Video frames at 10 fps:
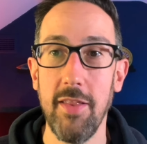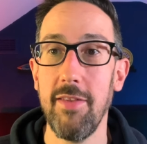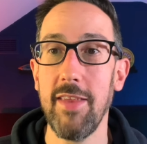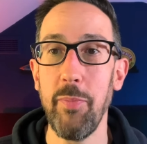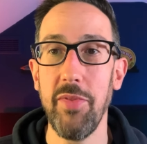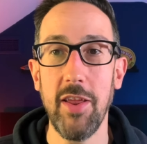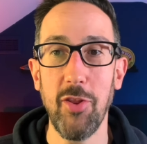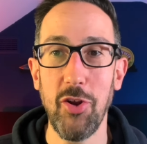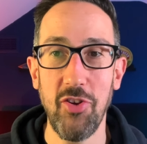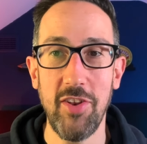And same thing
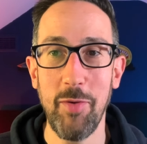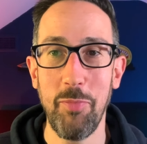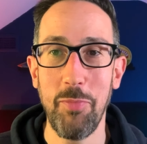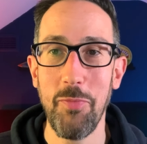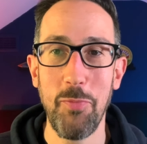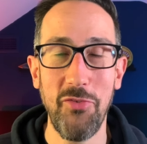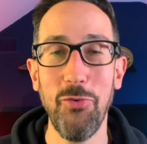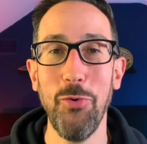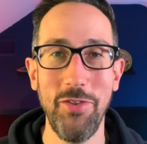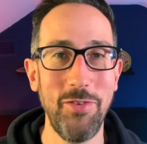that I just did
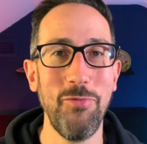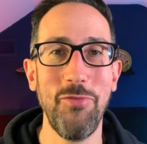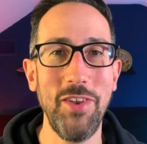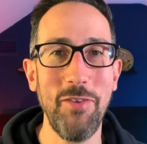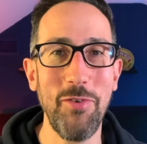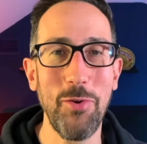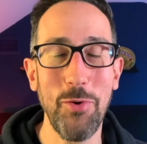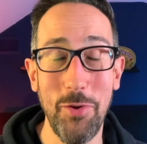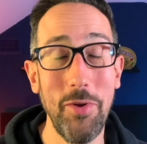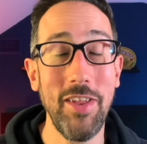before this video
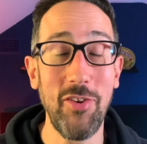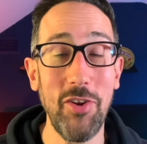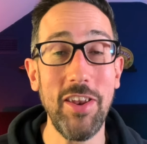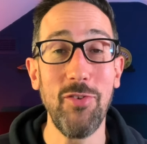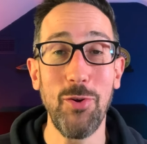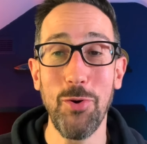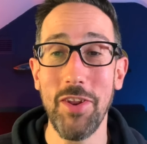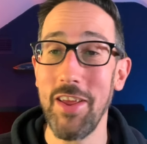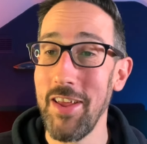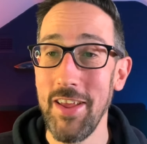recorded, well, actually I did record
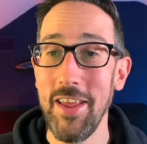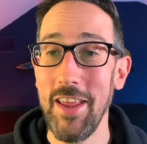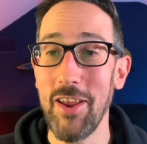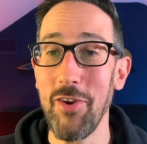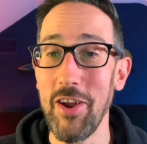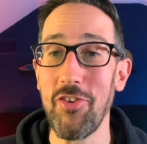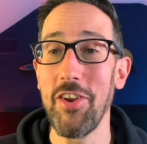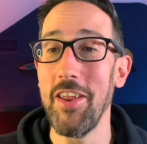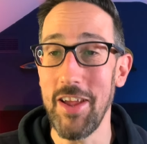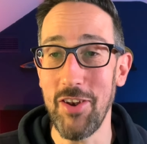it, it crashed
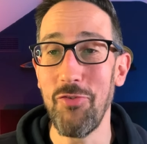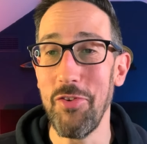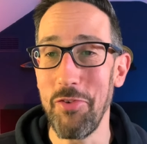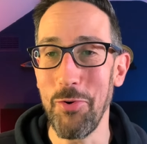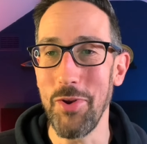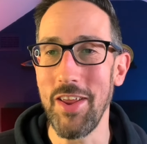and I had to re-record